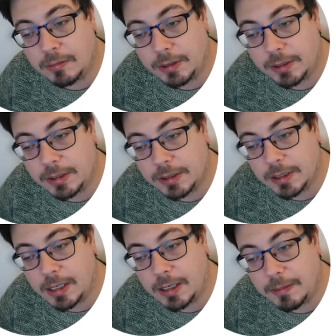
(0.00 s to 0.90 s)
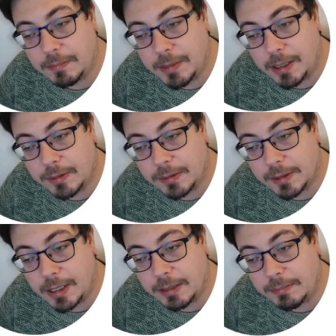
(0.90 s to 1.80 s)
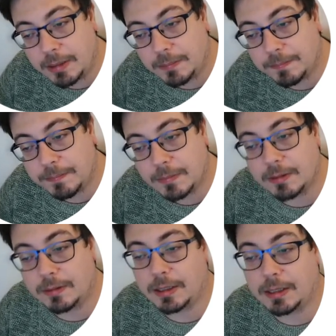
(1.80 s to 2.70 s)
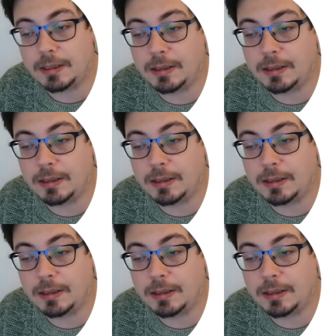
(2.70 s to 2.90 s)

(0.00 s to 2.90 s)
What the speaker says: which is A minus IB, okay?